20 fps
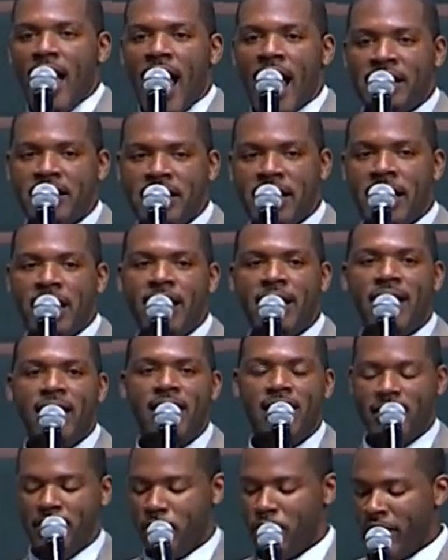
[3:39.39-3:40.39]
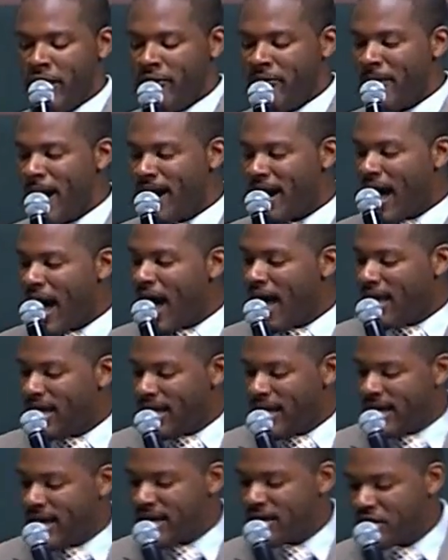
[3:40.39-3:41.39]
I see one of my
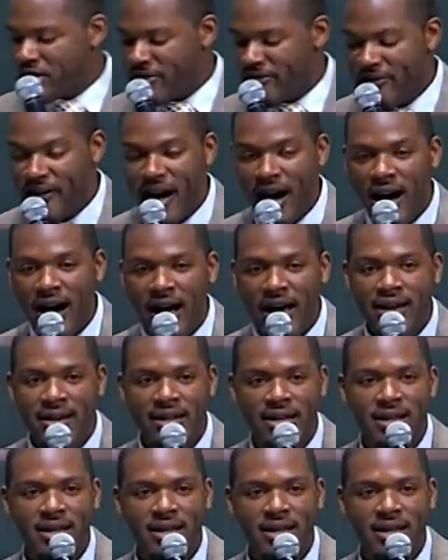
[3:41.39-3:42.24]
colleagues, Siobhan,